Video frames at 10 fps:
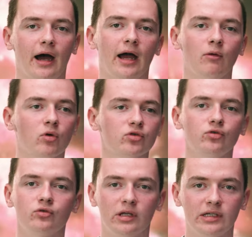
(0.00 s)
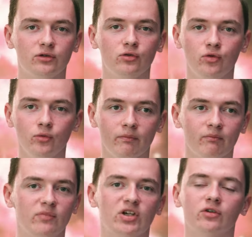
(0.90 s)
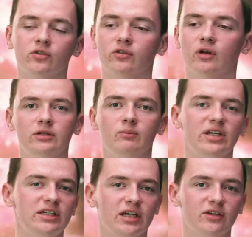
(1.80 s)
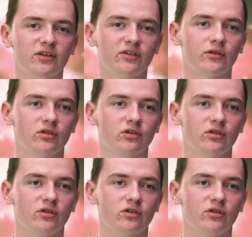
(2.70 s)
I want it to do, because in many cases,